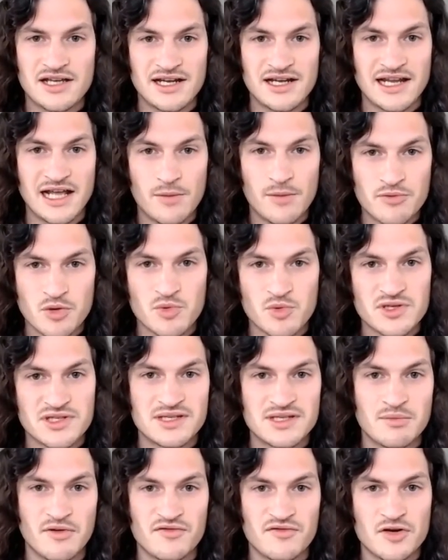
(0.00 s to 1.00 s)
can help you with
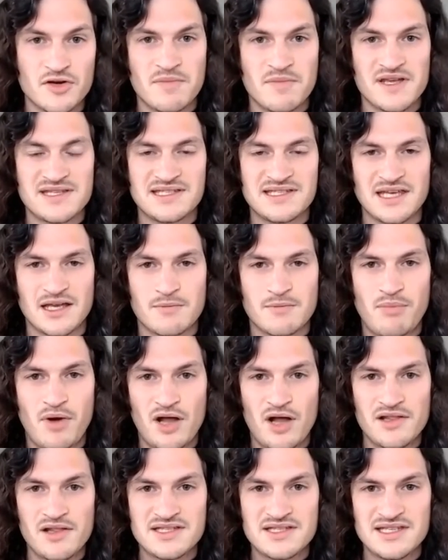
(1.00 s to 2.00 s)
some of your basic
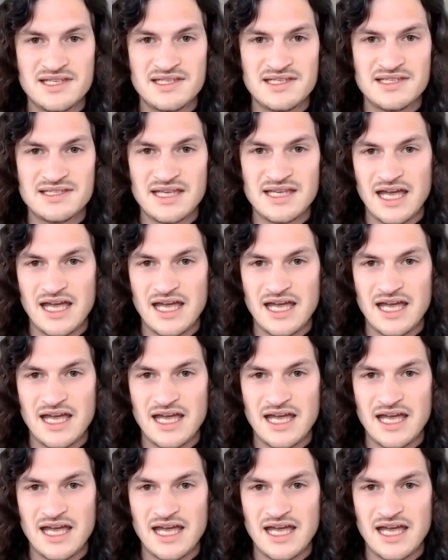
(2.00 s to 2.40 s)
policies.